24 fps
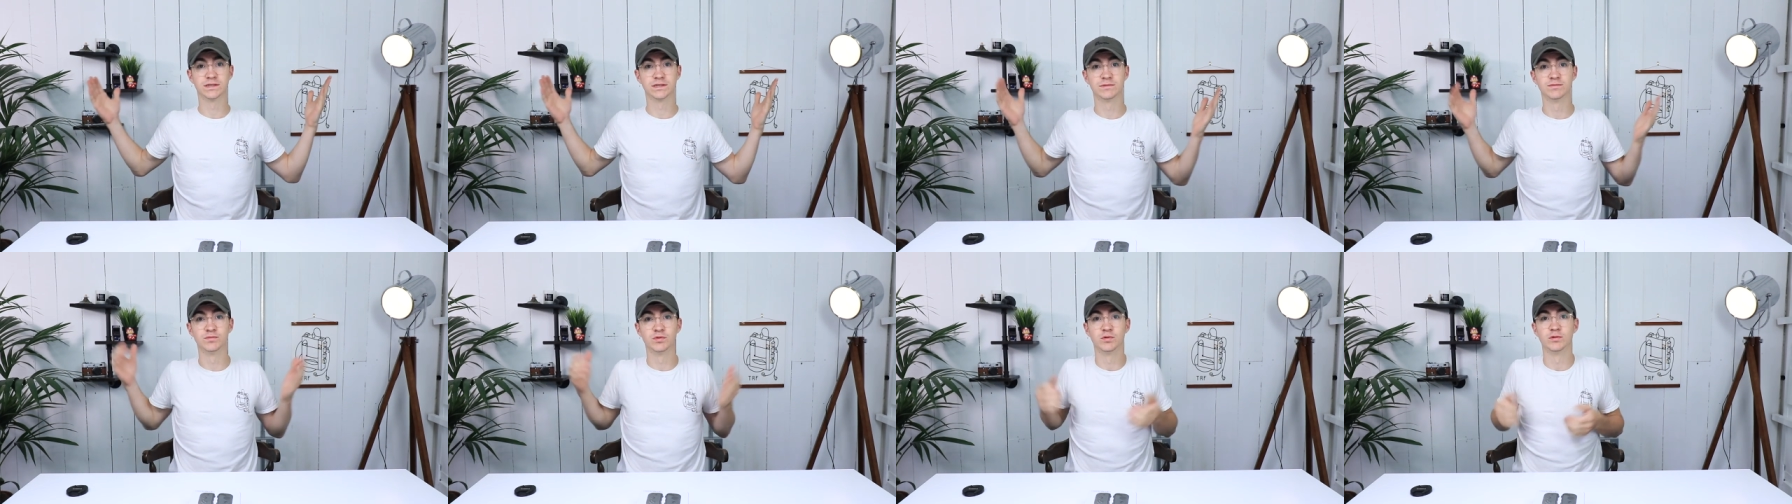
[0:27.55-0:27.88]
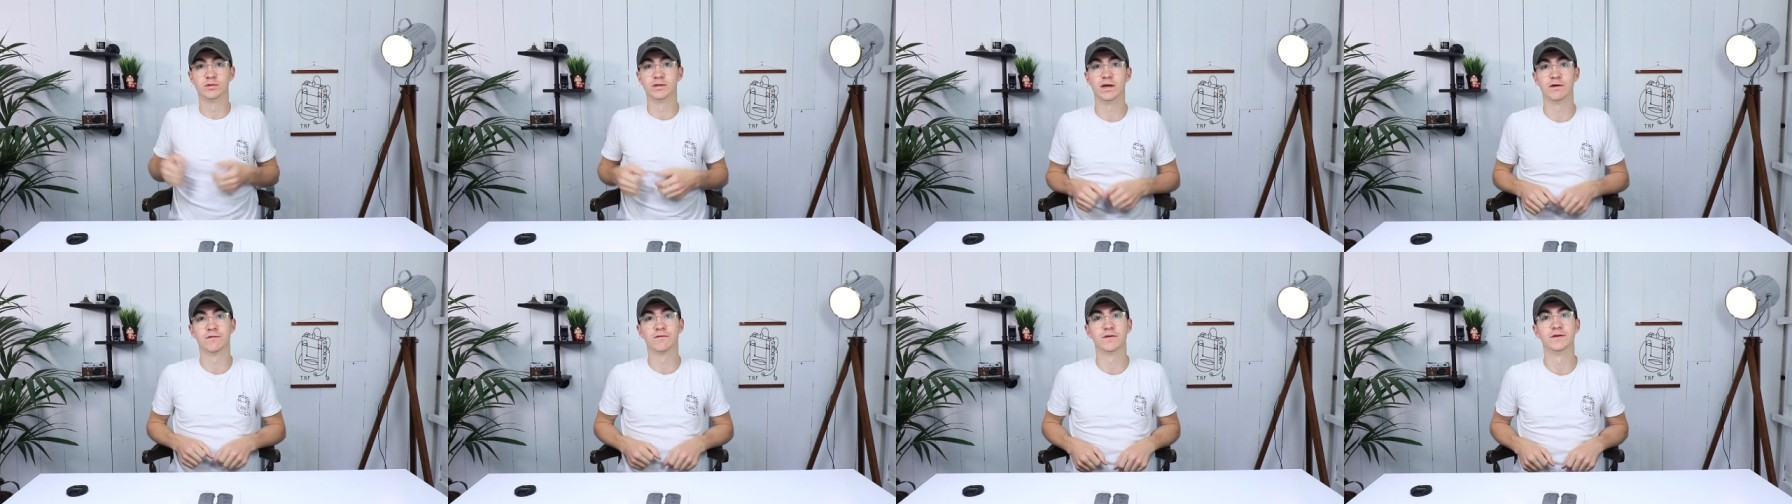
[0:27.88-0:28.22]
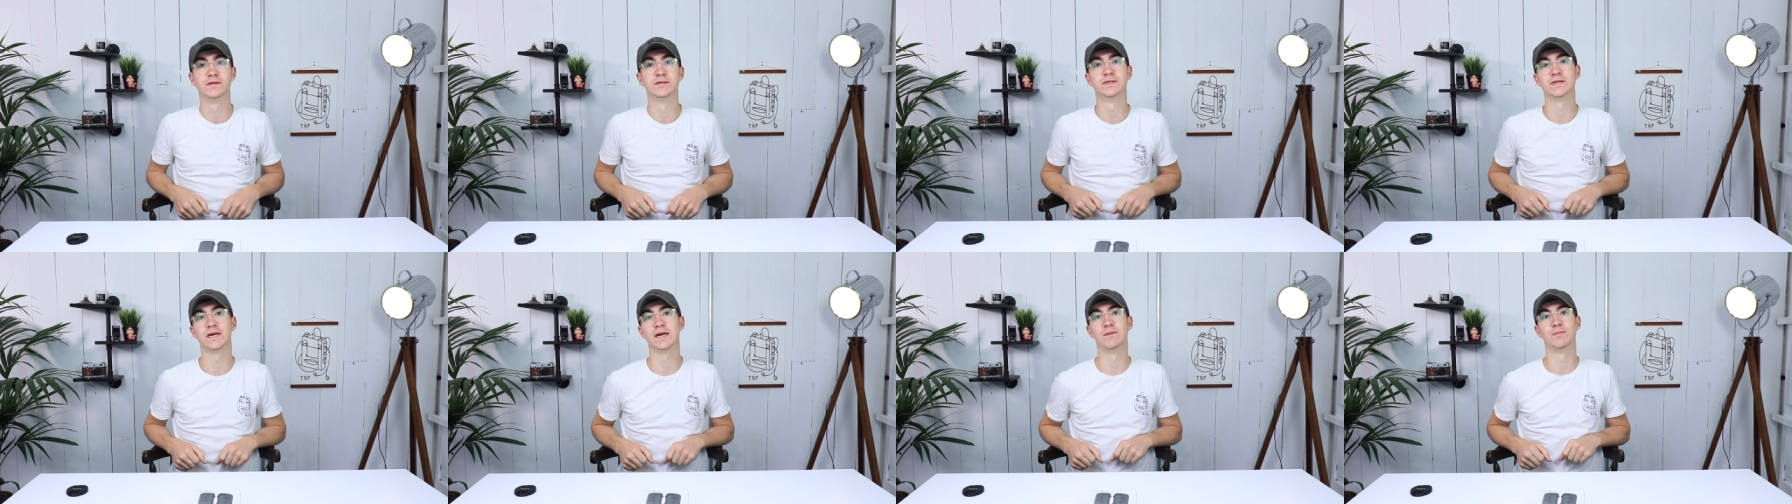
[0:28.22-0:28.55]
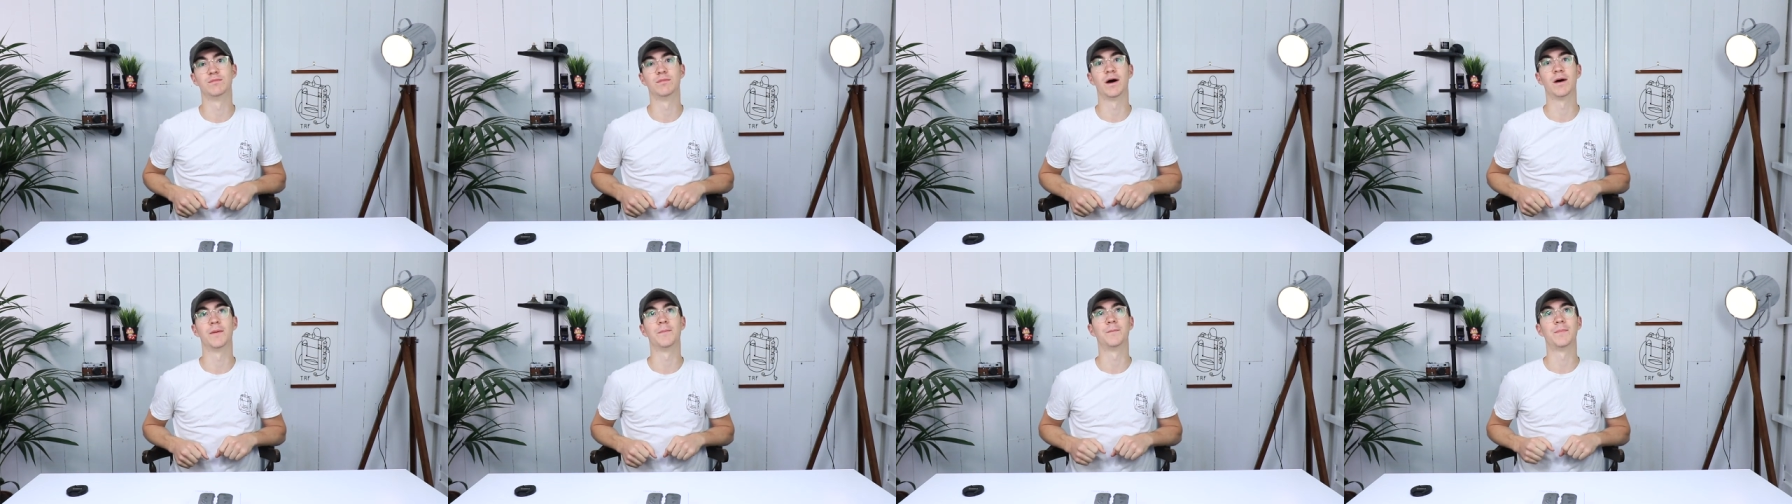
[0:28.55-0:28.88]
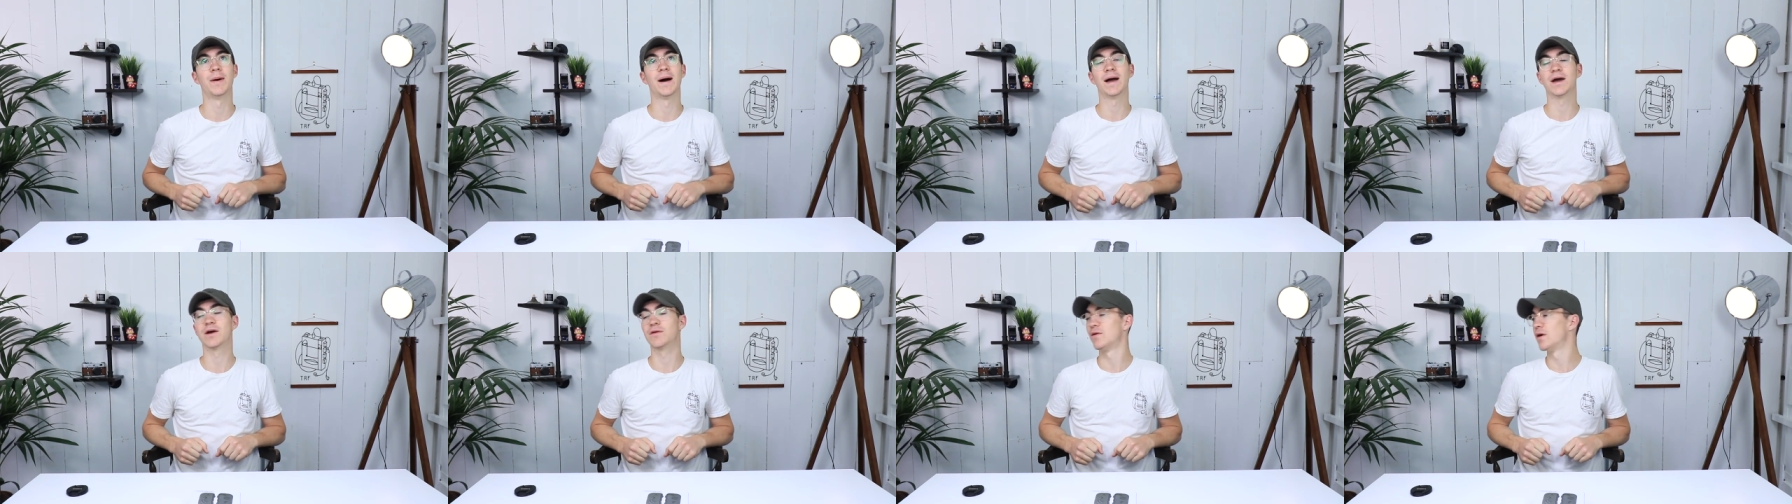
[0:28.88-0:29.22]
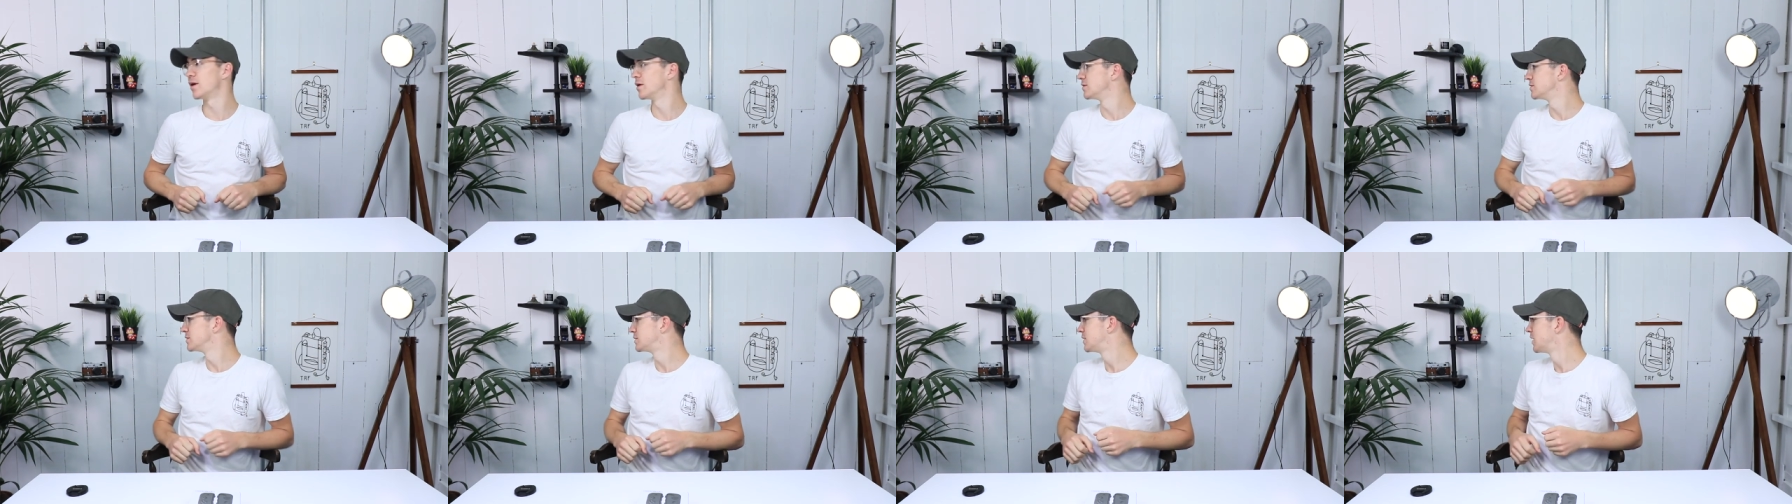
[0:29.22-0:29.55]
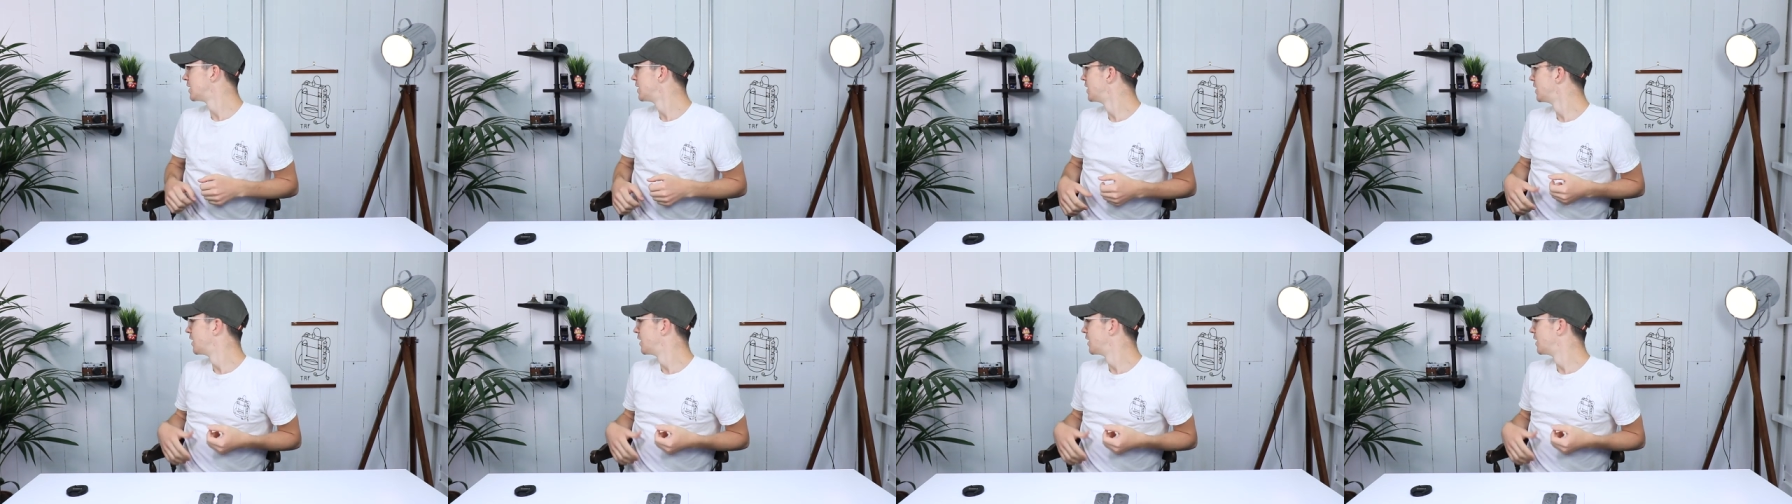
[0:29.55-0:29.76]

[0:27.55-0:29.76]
small difference in my background.